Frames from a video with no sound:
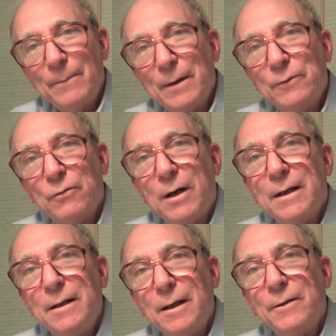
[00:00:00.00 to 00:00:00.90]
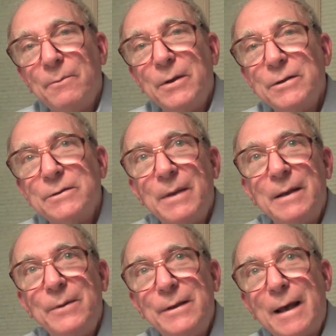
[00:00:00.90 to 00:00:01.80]
You try another because
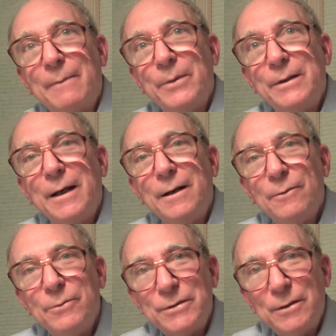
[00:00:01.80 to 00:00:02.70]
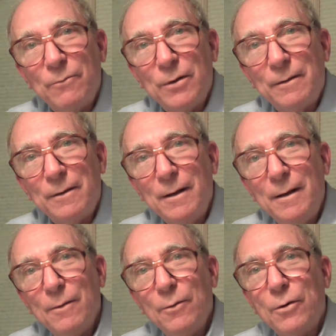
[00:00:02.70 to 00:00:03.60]
maybe that potato was in one.
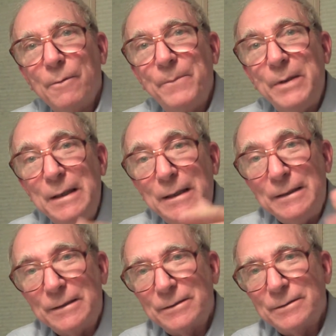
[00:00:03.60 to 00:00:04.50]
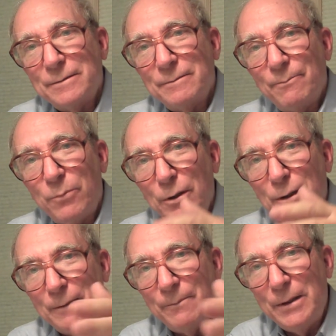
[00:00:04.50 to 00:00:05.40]
Or peas,
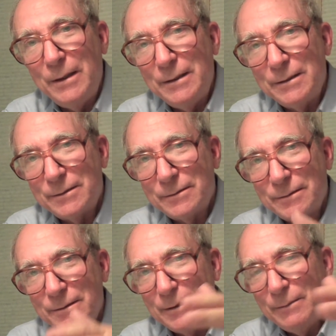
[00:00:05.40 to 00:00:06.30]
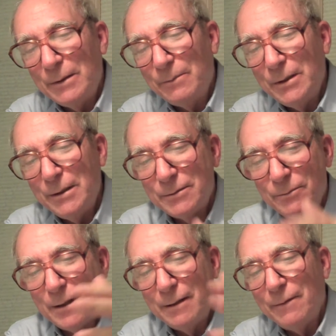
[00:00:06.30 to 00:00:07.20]
boiling peas, steaming peas,
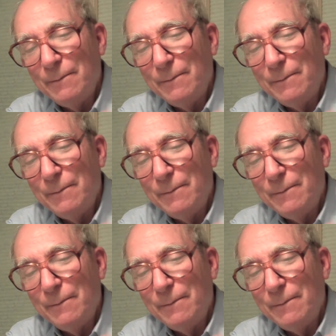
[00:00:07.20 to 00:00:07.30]
whatever.